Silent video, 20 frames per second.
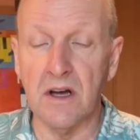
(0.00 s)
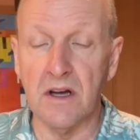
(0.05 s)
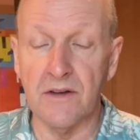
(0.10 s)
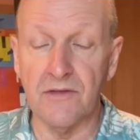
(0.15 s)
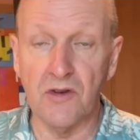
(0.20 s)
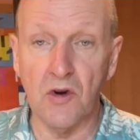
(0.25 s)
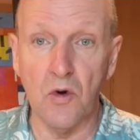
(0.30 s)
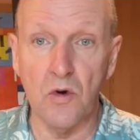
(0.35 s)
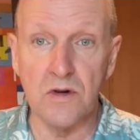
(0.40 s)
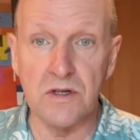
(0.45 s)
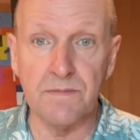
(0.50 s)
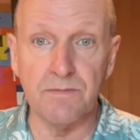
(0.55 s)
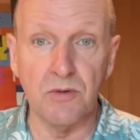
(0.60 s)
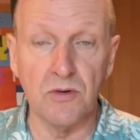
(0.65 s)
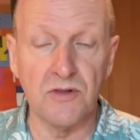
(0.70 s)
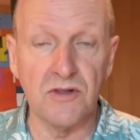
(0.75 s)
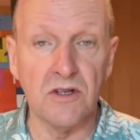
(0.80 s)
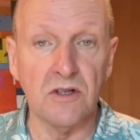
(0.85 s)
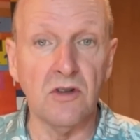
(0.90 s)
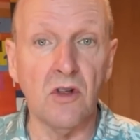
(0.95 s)
course
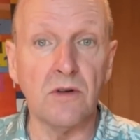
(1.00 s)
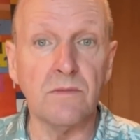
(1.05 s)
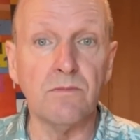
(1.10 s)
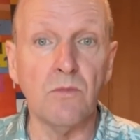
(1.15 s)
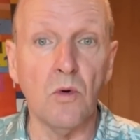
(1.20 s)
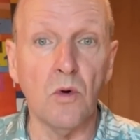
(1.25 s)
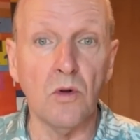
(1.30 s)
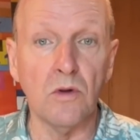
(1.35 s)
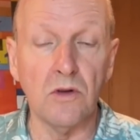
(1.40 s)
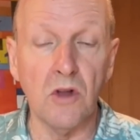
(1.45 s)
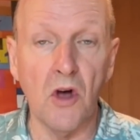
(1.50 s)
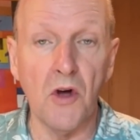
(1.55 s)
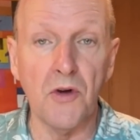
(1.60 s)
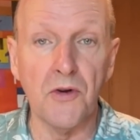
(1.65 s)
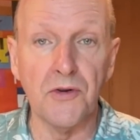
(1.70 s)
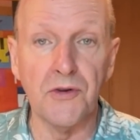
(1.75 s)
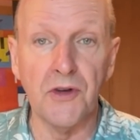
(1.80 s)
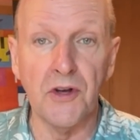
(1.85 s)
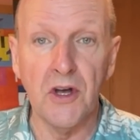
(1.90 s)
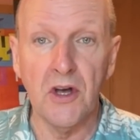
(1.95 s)
puts a lot more
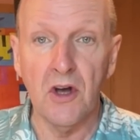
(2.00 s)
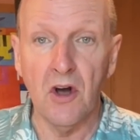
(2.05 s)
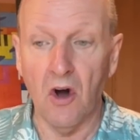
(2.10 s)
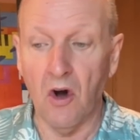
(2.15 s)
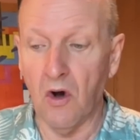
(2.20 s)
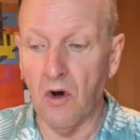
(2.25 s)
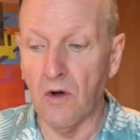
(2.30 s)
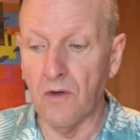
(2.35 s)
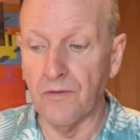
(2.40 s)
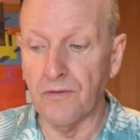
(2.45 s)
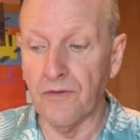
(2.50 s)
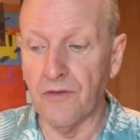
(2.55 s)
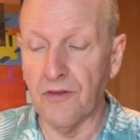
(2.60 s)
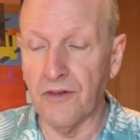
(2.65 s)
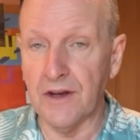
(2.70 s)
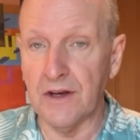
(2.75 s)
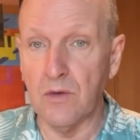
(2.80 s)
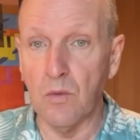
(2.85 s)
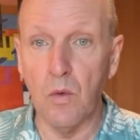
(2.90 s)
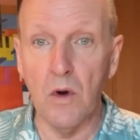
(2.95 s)
load on
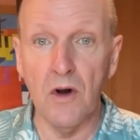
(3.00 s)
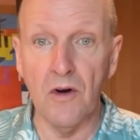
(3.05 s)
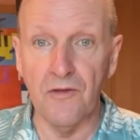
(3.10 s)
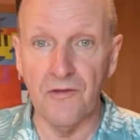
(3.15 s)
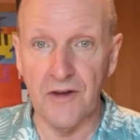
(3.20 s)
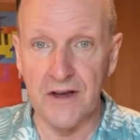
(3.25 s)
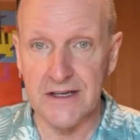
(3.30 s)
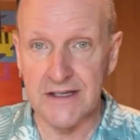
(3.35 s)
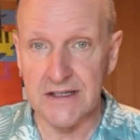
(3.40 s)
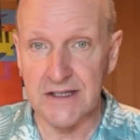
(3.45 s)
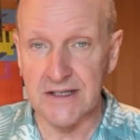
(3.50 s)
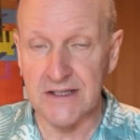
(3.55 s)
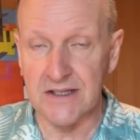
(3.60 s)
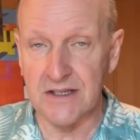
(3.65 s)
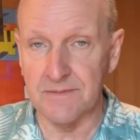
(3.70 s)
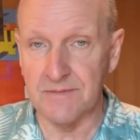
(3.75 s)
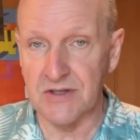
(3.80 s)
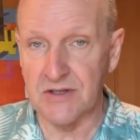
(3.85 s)
the welfare systems